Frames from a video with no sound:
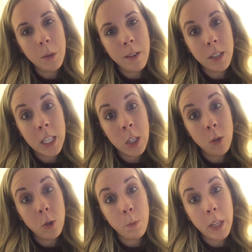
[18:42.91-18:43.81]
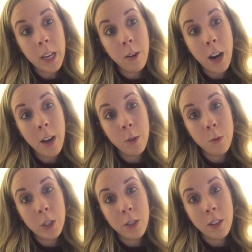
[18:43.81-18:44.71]
We have a huge
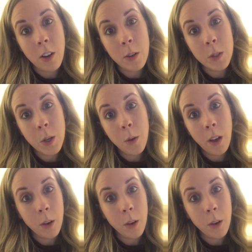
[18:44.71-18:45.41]
playground, which is also